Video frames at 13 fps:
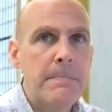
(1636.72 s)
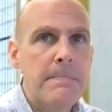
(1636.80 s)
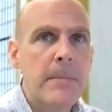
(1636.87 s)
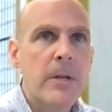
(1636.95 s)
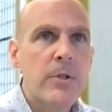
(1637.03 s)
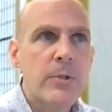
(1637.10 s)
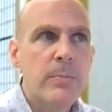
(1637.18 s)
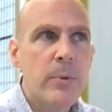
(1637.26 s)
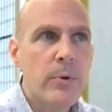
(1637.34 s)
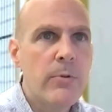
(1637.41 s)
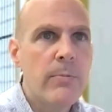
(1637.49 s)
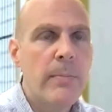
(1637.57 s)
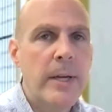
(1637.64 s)

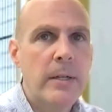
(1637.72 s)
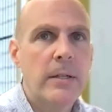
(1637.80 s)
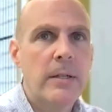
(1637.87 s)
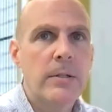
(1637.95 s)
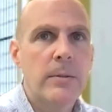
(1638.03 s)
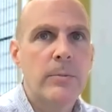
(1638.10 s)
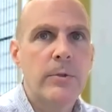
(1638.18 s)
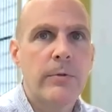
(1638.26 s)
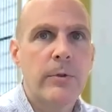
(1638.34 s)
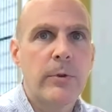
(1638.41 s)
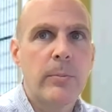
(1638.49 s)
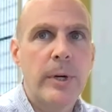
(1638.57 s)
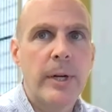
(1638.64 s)
smooth mechanisms
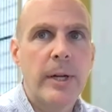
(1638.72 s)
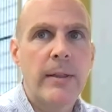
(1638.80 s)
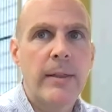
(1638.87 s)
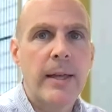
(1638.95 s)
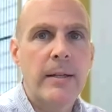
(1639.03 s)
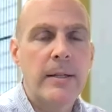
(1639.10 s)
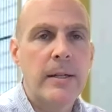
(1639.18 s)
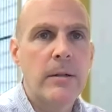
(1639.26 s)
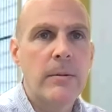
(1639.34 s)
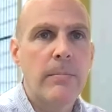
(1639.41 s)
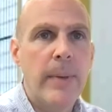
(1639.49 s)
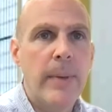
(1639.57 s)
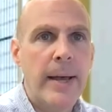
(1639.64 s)
for bringing that data
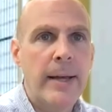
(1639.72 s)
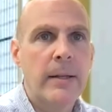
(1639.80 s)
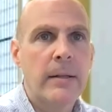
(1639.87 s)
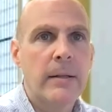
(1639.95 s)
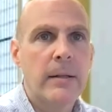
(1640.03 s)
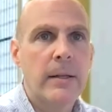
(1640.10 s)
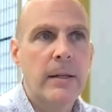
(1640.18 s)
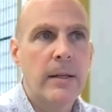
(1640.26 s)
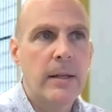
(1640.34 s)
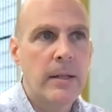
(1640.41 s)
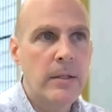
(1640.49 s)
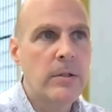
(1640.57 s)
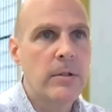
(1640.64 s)
back
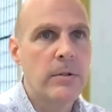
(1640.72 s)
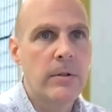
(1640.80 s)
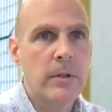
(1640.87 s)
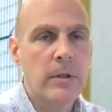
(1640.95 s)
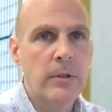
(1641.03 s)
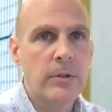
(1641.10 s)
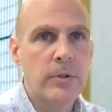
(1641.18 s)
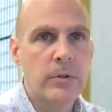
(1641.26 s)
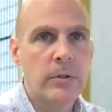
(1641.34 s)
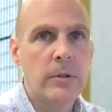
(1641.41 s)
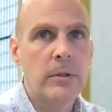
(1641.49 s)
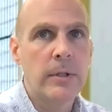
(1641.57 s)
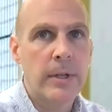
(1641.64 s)
into the
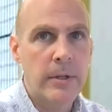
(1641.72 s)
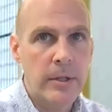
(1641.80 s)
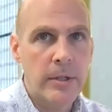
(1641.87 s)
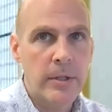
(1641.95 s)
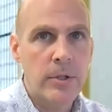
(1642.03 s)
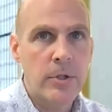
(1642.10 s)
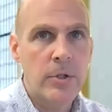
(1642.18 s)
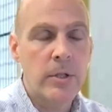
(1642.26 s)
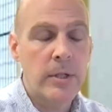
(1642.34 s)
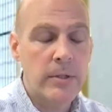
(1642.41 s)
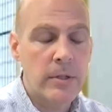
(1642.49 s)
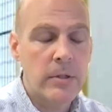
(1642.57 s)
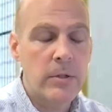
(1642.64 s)
cultural heritage
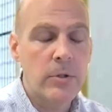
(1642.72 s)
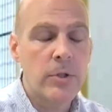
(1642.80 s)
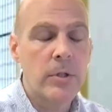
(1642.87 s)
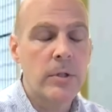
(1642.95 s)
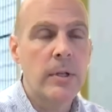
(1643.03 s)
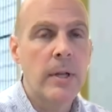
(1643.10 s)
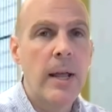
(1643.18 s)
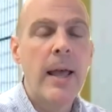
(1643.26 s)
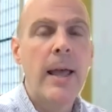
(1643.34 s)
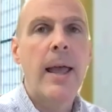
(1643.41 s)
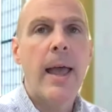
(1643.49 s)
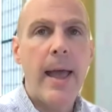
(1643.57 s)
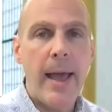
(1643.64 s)
institution
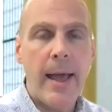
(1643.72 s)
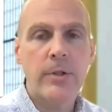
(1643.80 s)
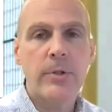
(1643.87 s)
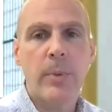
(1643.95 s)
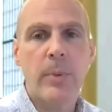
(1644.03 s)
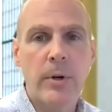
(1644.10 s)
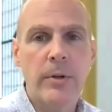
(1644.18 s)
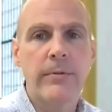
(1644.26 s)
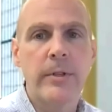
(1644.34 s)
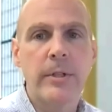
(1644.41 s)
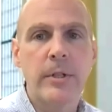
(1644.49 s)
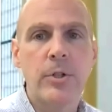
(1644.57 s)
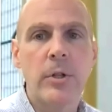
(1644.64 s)
as part of the
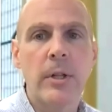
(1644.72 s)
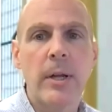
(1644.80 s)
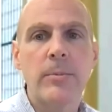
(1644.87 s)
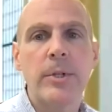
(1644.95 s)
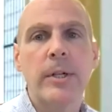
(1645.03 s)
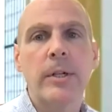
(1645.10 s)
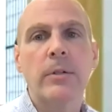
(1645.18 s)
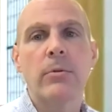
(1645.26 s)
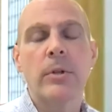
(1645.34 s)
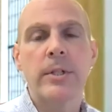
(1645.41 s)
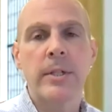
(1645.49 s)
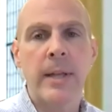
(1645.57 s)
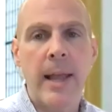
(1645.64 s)
digital object or
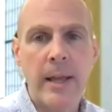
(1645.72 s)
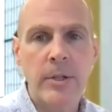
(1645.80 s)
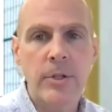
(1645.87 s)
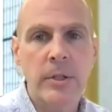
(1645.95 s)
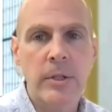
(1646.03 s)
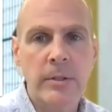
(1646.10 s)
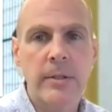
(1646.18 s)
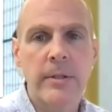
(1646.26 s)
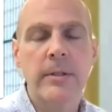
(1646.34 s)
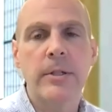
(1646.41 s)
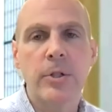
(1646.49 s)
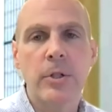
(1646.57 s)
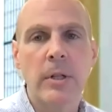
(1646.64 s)
as an adjunct to the
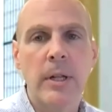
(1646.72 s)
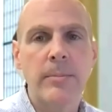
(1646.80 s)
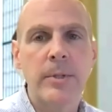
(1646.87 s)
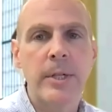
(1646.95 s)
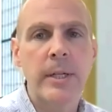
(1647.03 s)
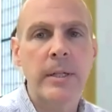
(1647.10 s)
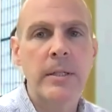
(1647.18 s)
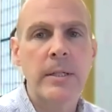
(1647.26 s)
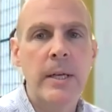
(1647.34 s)
digital object.